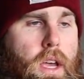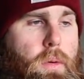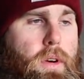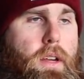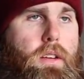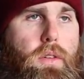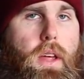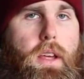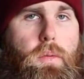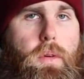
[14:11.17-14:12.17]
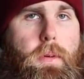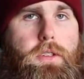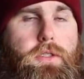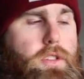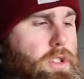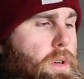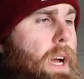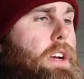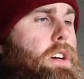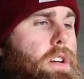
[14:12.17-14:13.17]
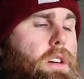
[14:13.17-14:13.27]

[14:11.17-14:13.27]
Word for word: And when they do that, you want to make sure that you got good